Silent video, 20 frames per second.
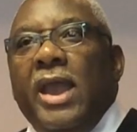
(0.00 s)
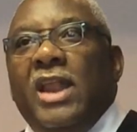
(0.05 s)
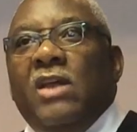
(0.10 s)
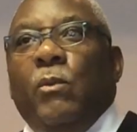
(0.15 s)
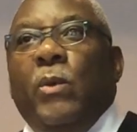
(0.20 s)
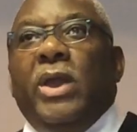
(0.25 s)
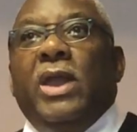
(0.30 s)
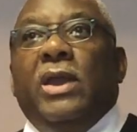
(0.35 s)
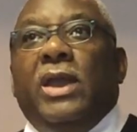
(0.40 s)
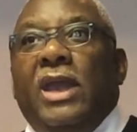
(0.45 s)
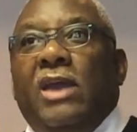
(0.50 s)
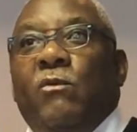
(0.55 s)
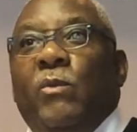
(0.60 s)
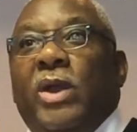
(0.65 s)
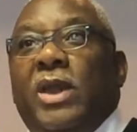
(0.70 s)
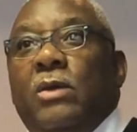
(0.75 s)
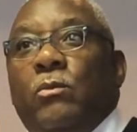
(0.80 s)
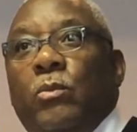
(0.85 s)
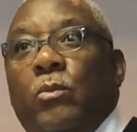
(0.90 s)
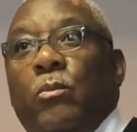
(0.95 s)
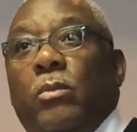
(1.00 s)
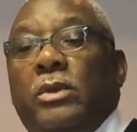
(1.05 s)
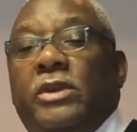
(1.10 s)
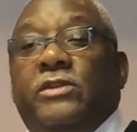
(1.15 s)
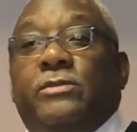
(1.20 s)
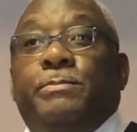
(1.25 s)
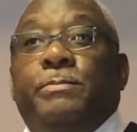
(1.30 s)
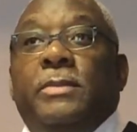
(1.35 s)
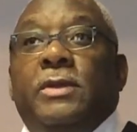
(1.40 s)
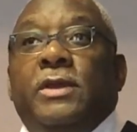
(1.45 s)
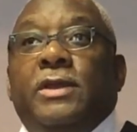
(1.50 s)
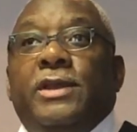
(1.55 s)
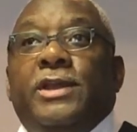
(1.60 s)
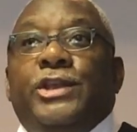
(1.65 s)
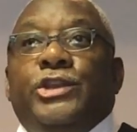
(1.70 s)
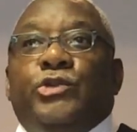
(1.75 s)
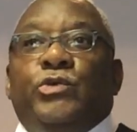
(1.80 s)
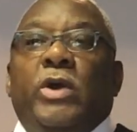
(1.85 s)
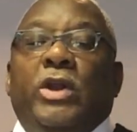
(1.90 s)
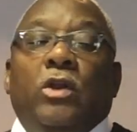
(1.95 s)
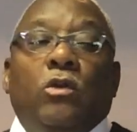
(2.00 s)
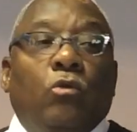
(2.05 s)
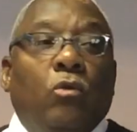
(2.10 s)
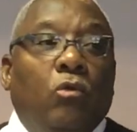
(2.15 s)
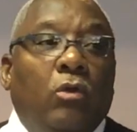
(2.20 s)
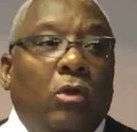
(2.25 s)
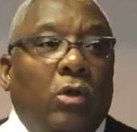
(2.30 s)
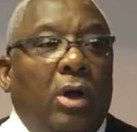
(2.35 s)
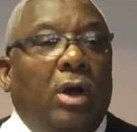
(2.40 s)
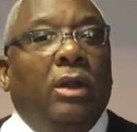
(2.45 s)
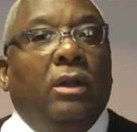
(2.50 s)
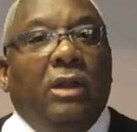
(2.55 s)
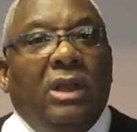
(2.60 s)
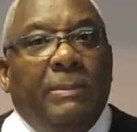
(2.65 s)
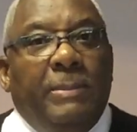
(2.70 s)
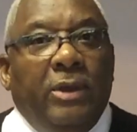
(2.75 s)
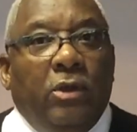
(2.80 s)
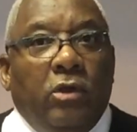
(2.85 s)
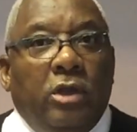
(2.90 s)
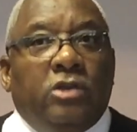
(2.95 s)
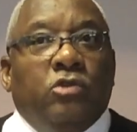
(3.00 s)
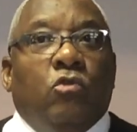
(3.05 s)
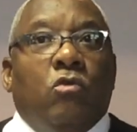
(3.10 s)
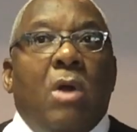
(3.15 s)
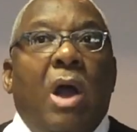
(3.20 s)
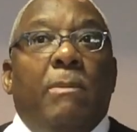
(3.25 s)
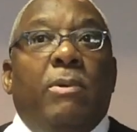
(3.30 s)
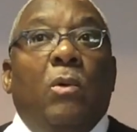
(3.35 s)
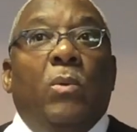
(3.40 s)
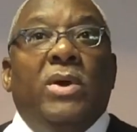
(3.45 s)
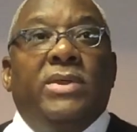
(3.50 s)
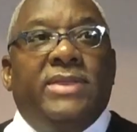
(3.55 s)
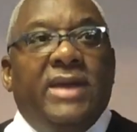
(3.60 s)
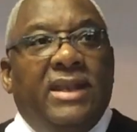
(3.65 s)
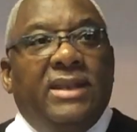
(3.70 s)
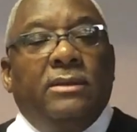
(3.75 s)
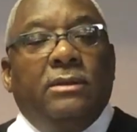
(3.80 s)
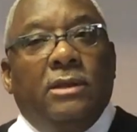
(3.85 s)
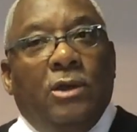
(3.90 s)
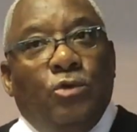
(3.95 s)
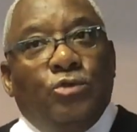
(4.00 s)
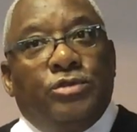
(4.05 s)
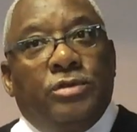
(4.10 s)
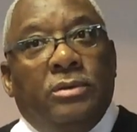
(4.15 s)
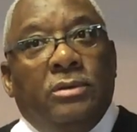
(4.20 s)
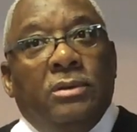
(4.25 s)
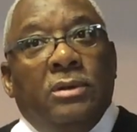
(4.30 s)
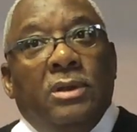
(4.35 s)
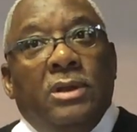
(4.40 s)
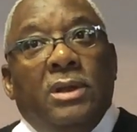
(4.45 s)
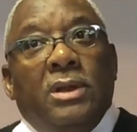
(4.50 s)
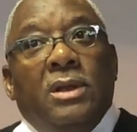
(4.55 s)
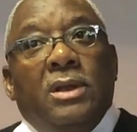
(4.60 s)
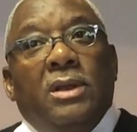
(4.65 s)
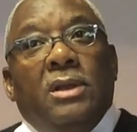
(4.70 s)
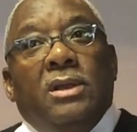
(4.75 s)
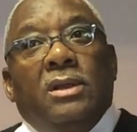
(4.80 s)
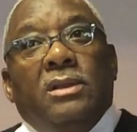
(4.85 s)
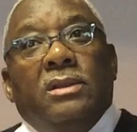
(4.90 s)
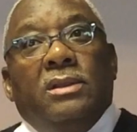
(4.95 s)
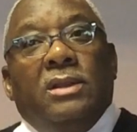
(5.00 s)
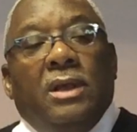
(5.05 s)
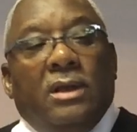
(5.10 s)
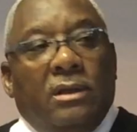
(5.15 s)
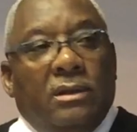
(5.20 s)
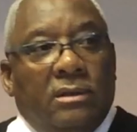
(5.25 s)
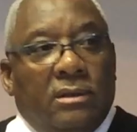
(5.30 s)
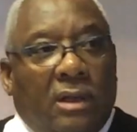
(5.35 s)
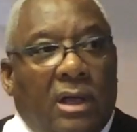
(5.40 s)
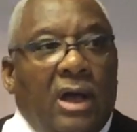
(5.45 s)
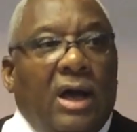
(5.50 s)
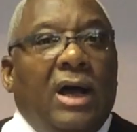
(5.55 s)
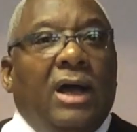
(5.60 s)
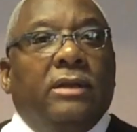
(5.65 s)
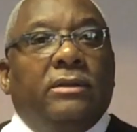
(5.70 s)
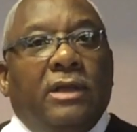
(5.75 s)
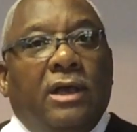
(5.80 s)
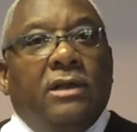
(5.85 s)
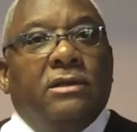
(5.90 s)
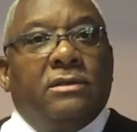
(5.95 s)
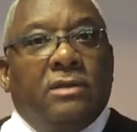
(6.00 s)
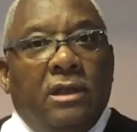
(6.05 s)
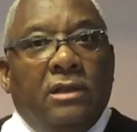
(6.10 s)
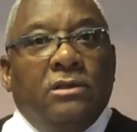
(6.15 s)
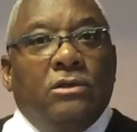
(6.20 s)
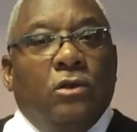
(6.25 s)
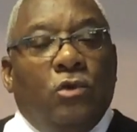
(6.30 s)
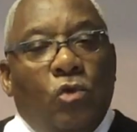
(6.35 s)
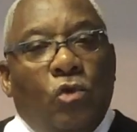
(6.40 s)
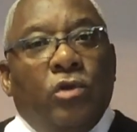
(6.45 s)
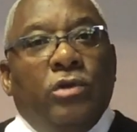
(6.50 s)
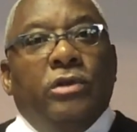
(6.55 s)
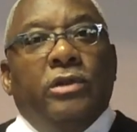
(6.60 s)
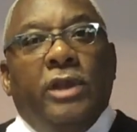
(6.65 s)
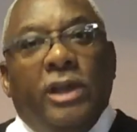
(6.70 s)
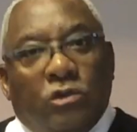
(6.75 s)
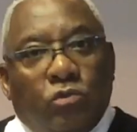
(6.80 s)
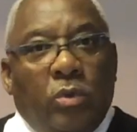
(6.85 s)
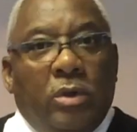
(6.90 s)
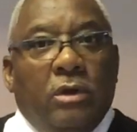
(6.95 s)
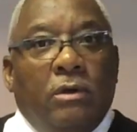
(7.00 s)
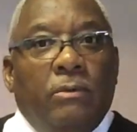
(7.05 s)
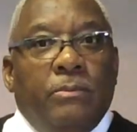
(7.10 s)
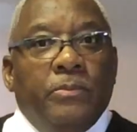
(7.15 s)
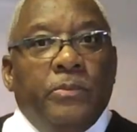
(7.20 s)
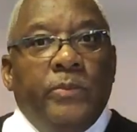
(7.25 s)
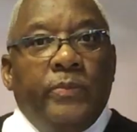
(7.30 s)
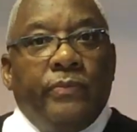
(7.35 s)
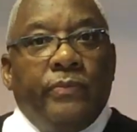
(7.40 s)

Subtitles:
And if we could just try to a little bit just grapple with that notion that God does things according to his will,